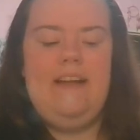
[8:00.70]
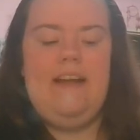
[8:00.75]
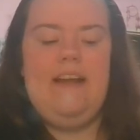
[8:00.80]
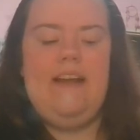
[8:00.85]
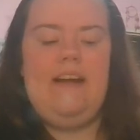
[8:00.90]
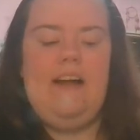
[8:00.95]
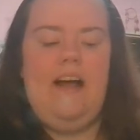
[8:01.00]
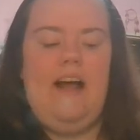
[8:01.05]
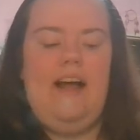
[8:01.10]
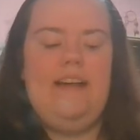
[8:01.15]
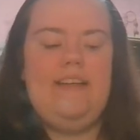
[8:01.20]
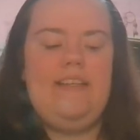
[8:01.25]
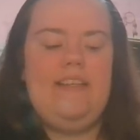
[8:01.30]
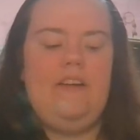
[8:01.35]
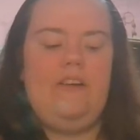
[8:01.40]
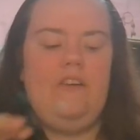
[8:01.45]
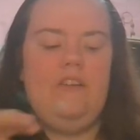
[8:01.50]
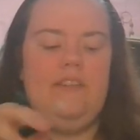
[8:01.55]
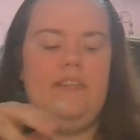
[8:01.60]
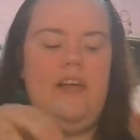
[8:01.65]
and
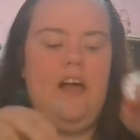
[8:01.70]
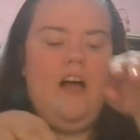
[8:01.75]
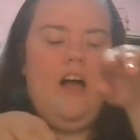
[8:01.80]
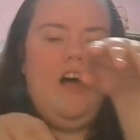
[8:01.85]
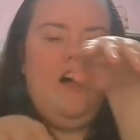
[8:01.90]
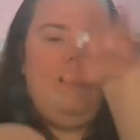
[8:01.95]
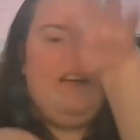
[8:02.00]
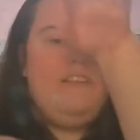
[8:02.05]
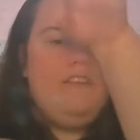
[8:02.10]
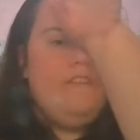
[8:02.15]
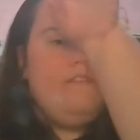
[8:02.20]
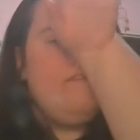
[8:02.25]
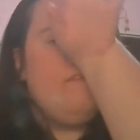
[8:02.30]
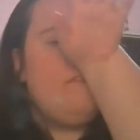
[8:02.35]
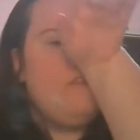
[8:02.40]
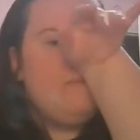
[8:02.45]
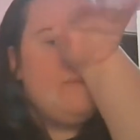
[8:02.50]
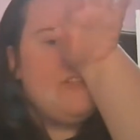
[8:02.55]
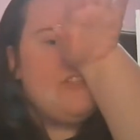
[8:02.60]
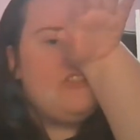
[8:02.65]
icicles hung
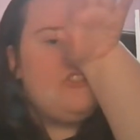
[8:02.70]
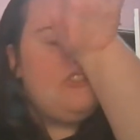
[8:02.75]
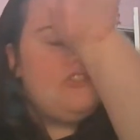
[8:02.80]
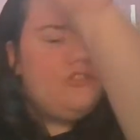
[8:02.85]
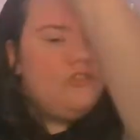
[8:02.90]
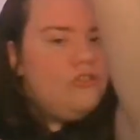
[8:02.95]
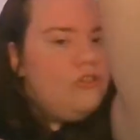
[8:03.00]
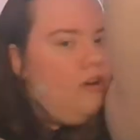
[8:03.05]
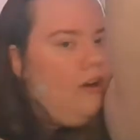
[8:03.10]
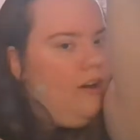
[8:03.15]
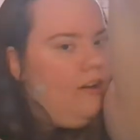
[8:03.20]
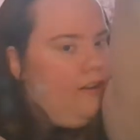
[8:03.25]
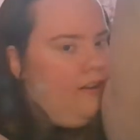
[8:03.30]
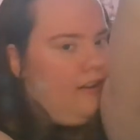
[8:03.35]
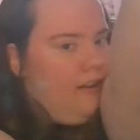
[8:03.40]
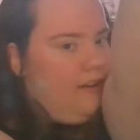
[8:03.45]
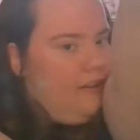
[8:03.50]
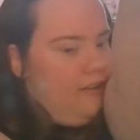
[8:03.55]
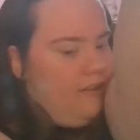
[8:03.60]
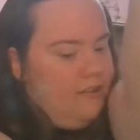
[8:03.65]
from his
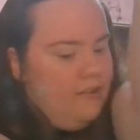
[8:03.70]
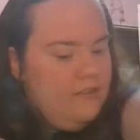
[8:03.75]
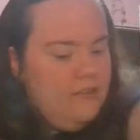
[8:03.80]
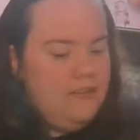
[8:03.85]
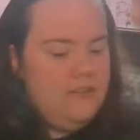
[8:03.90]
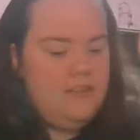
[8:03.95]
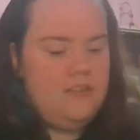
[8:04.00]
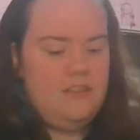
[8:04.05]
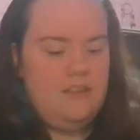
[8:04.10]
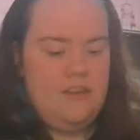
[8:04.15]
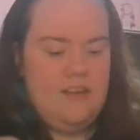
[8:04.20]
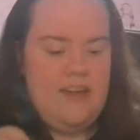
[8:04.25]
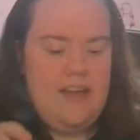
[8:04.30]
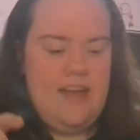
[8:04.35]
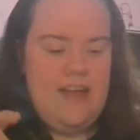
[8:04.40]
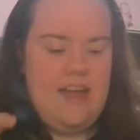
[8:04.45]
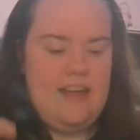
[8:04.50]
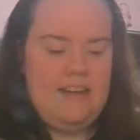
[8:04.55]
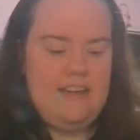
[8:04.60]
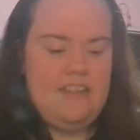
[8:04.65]
trunk
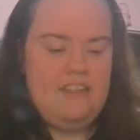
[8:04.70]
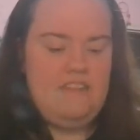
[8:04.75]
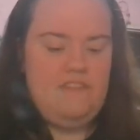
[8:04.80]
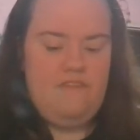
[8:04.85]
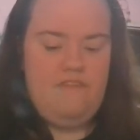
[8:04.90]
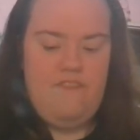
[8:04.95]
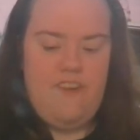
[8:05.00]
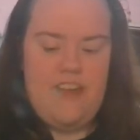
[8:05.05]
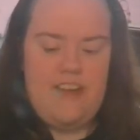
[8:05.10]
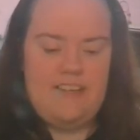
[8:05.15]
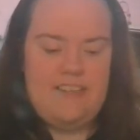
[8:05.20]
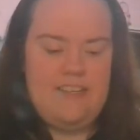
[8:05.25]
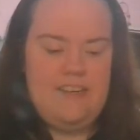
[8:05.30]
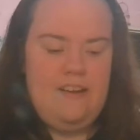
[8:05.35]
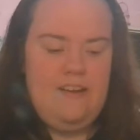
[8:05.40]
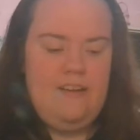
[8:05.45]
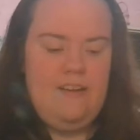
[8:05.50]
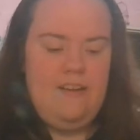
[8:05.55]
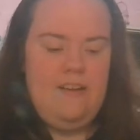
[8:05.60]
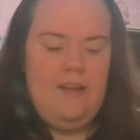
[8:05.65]
and his feet.
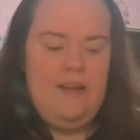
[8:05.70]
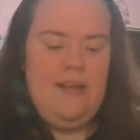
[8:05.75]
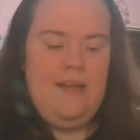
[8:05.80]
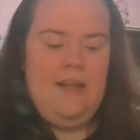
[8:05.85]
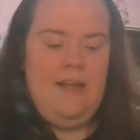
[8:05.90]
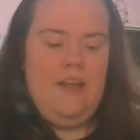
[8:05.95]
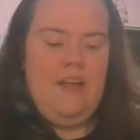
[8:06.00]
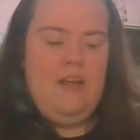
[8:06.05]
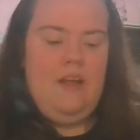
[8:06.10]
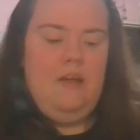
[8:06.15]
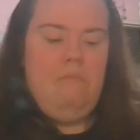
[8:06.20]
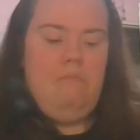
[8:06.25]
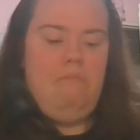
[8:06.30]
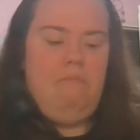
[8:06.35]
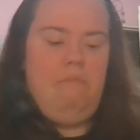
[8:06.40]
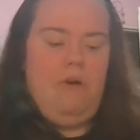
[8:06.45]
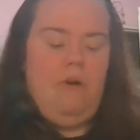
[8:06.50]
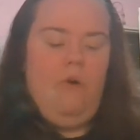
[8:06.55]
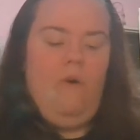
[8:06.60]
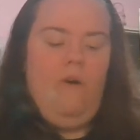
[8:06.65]

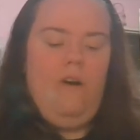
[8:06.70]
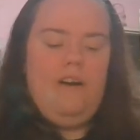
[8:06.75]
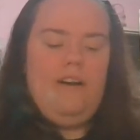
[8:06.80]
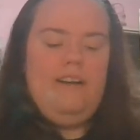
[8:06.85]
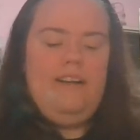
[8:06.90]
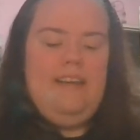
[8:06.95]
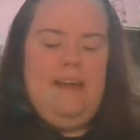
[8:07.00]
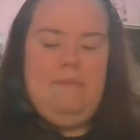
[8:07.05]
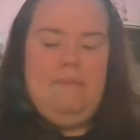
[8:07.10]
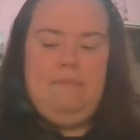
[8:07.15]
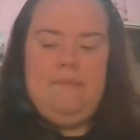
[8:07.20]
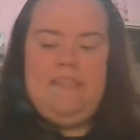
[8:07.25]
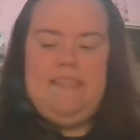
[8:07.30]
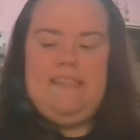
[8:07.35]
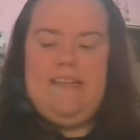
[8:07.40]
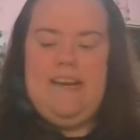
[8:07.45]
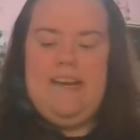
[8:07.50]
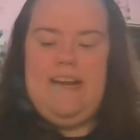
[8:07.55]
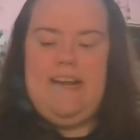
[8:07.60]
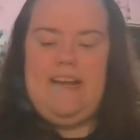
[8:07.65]
But Horton kept
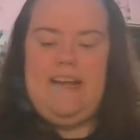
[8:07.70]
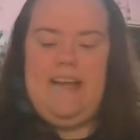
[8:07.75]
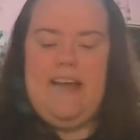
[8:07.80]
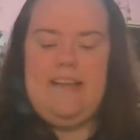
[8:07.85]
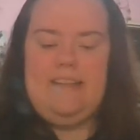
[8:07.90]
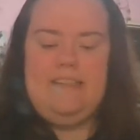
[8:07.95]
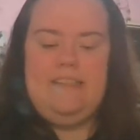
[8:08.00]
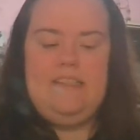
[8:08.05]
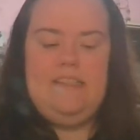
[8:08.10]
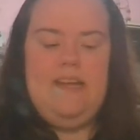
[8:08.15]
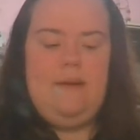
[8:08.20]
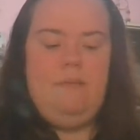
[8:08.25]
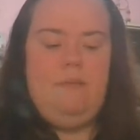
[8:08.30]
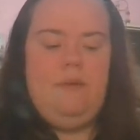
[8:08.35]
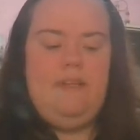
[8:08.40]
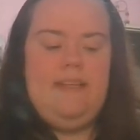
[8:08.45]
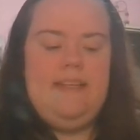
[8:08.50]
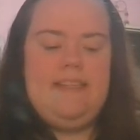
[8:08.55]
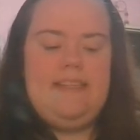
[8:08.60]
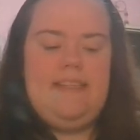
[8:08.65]
sitting and said
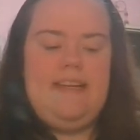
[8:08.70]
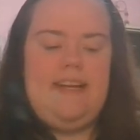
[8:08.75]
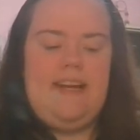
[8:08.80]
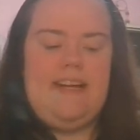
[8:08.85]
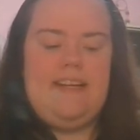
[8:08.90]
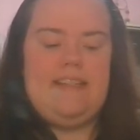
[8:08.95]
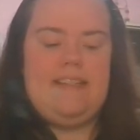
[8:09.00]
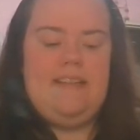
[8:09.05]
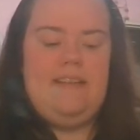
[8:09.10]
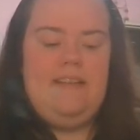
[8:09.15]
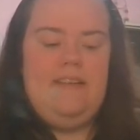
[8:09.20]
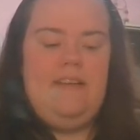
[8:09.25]
with a sneeze,